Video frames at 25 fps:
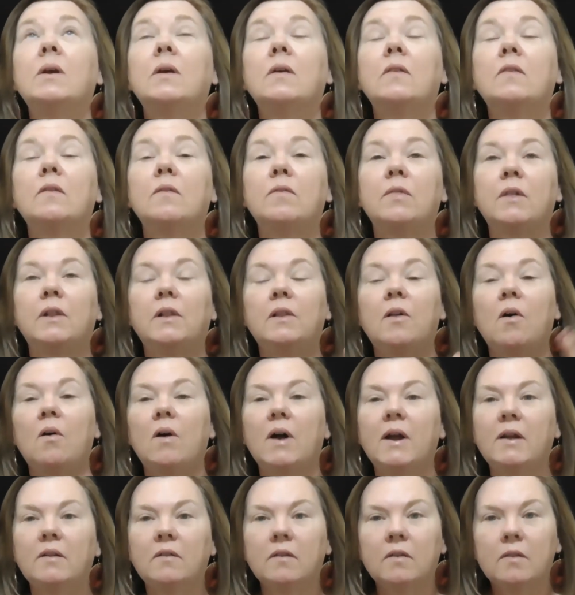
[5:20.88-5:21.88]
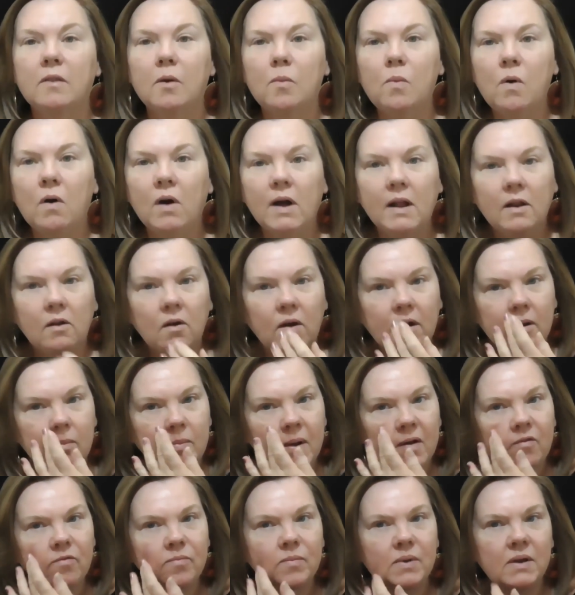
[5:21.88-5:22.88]
Because of the light, the white light
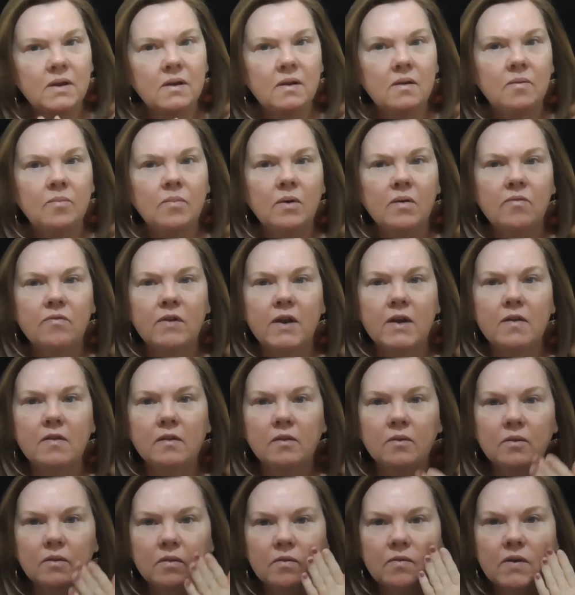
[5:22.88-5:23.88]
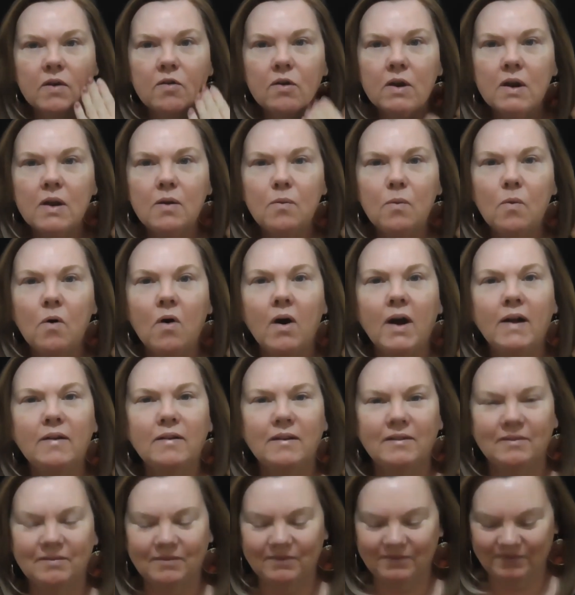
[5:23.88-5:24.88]
above me, my face looks very
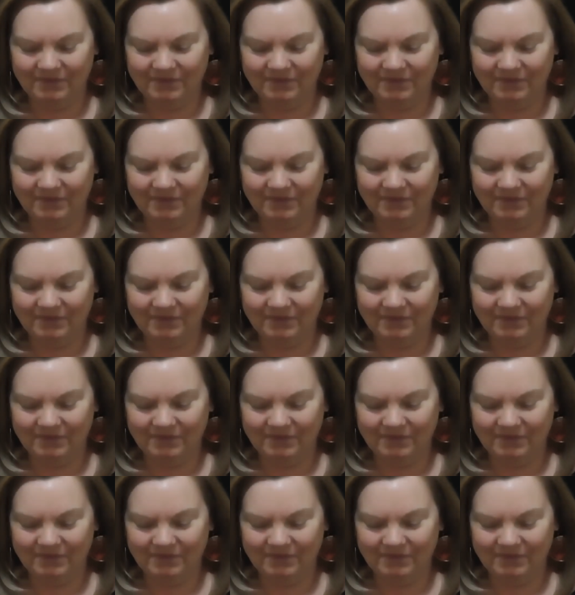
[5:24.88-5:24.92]
white.